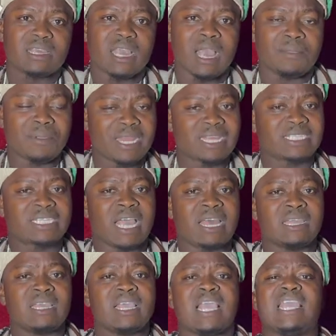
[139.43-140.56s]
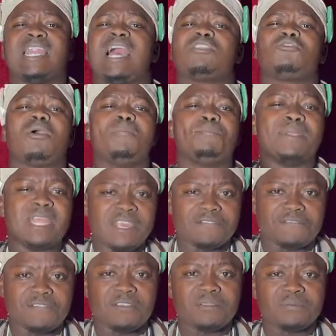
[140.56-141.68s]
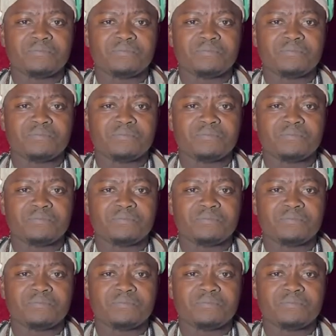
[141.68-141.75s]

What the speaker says: I understand. And I don't believe